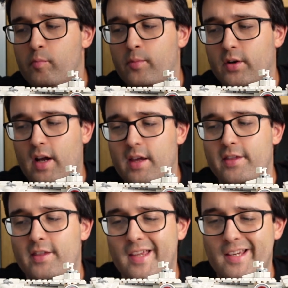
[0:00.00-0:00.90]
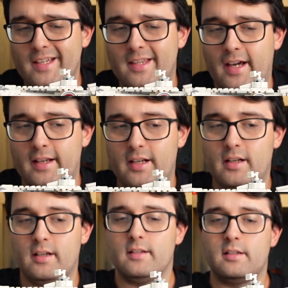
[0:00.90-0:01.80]
but I think that
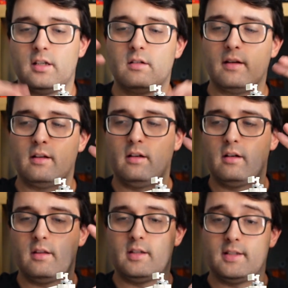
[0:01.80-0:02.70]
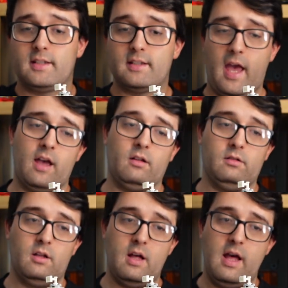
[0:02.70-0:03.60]
considering the
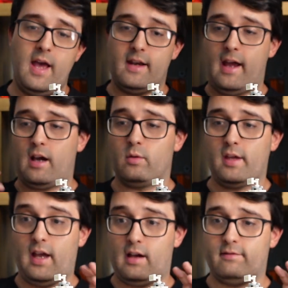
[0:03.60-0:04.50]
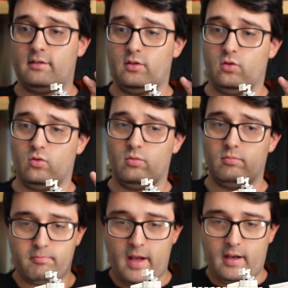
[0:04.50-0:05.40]
scale and how they have to
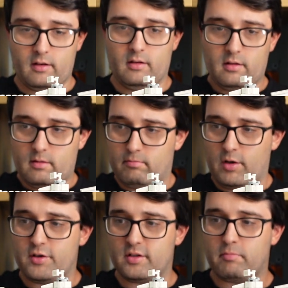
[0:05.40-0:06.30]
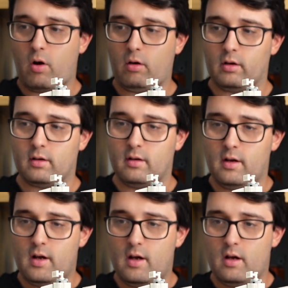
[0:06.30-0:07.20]
make it much smaller
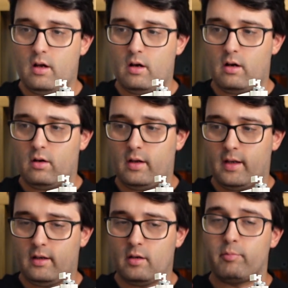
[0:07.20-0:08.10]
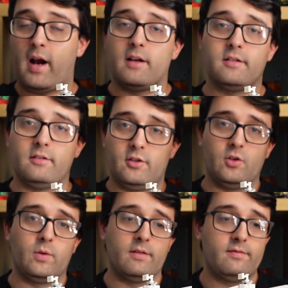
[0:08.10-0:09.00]
in comparison
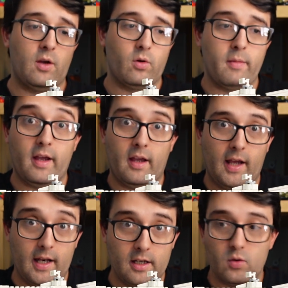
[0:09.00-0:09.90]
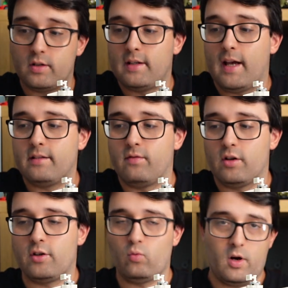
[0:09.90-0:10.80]
to if they were making a UCS
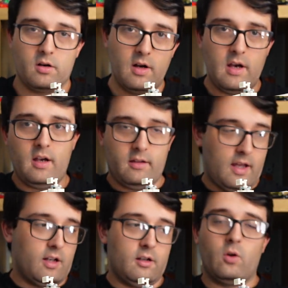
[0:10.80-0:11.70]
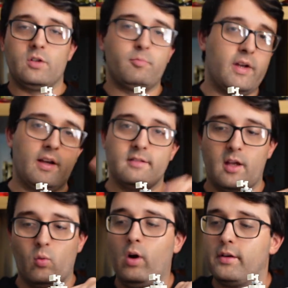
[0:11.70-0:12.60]
version where they can go as big as
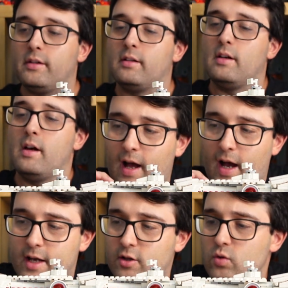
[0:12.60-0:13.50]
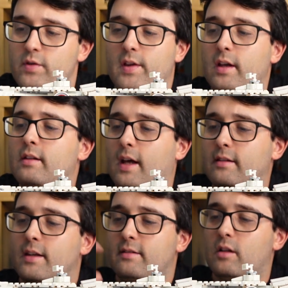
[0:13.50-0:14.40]
they want, I do think
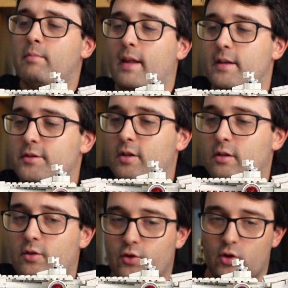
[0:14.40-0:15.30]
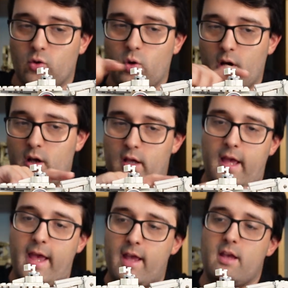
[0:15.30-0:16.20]
that they still managed to do
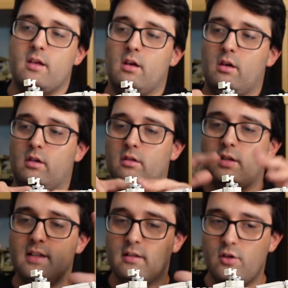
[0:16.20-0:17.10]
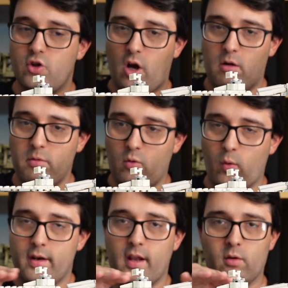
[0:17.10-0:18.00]
a decent job
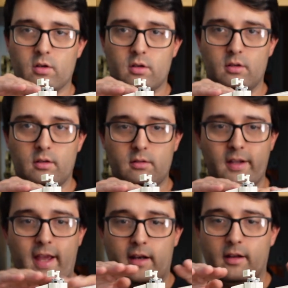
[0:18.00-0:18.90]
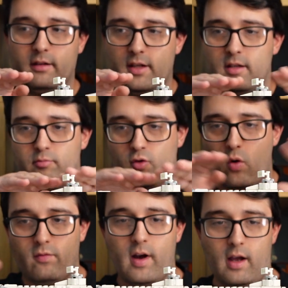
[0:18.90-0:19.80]
when they were getting the
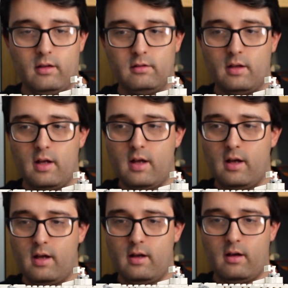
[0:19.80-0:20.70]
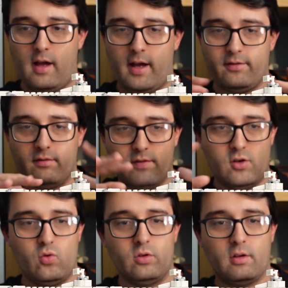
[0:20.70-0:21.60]
profile and the
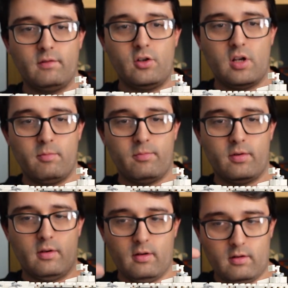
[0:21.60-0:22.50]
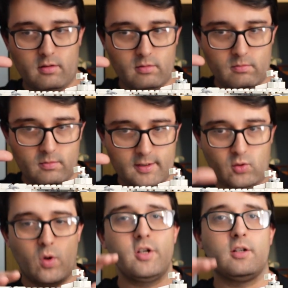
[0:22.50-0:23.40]
visuals of the ship
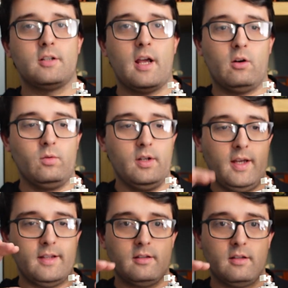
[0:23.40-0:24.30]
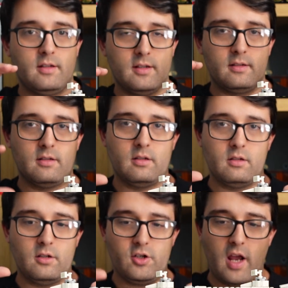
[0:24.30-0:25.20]
squished down into this
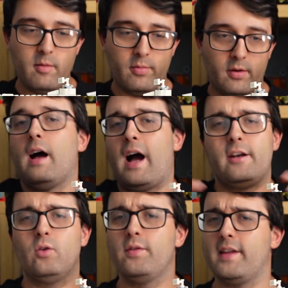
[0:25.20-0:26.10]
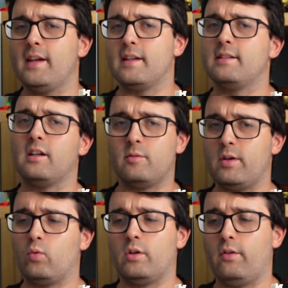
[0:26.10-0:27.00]
shape. I don't think it's going to
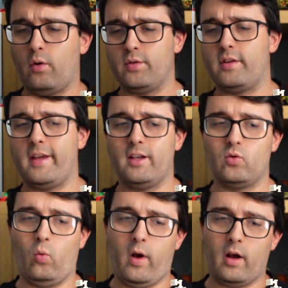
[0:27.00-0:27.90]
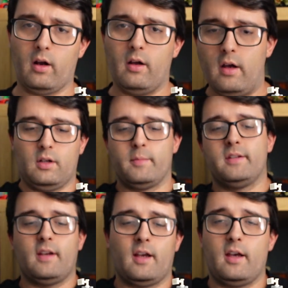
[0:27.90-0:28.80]
be one of those things where, let me
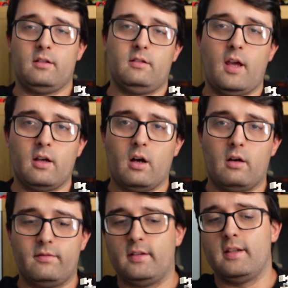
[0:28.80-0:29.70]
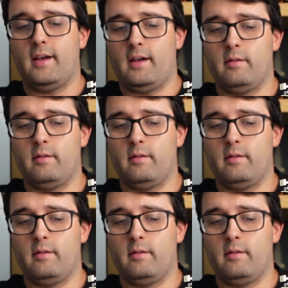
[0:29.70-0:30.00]
say I take off the